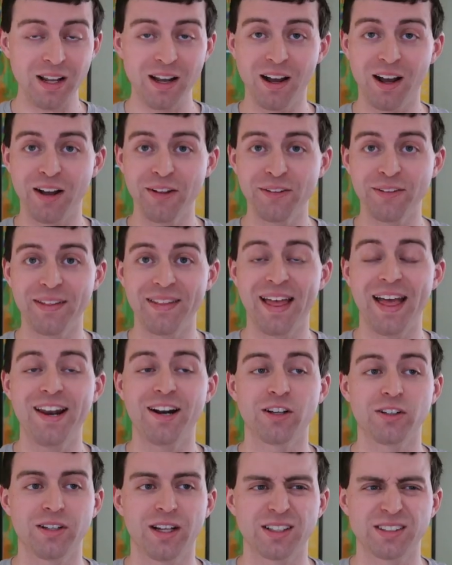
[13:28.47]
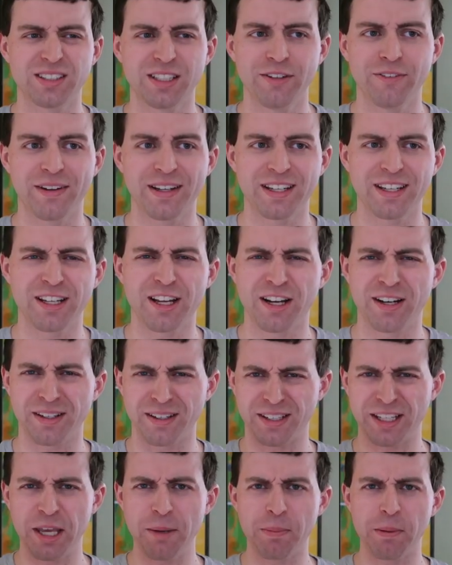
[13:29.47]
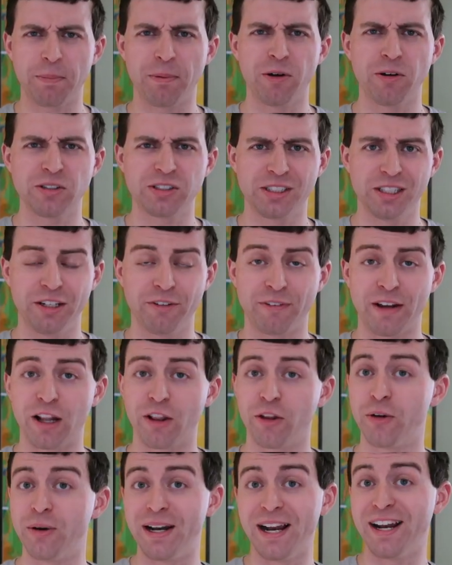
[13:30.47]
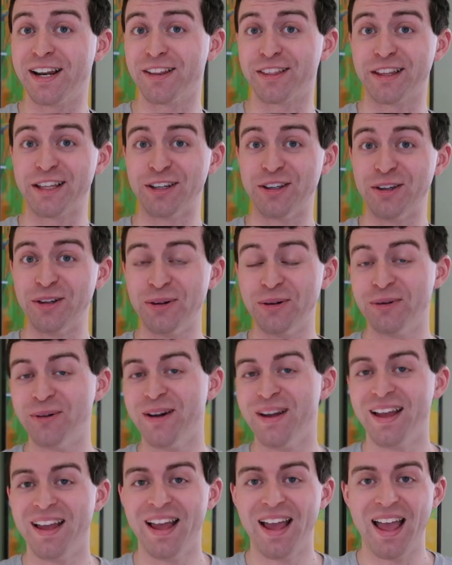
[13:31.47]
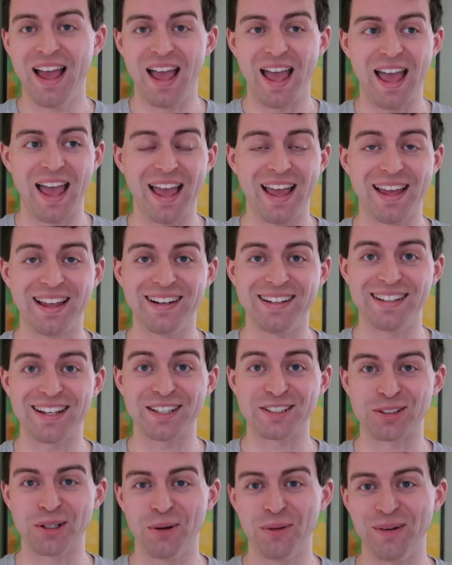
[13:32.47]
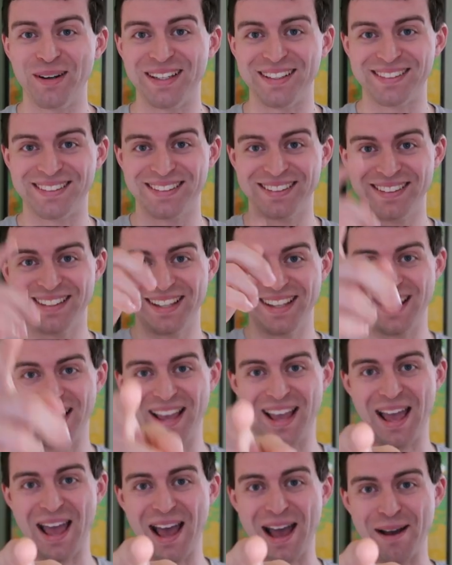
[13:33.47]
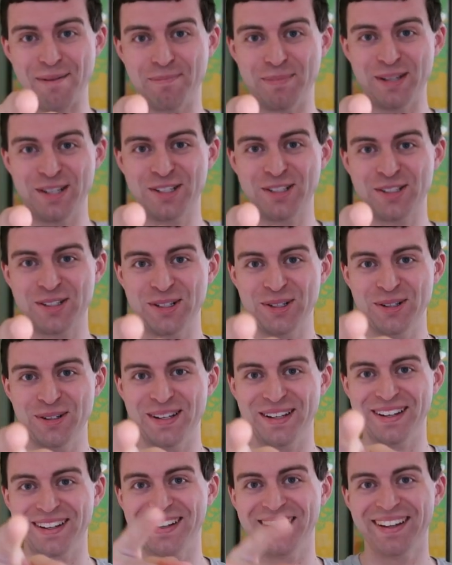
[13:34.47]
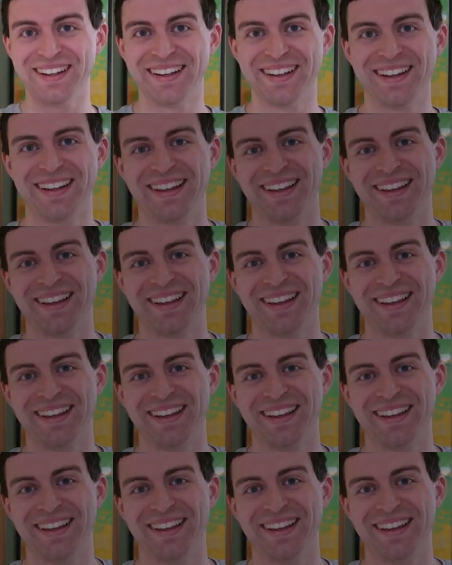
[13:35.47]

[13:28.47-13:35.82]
Other than that, I'll see if I can kind of keep you posted if I learn anything new. And as always, happy shooting!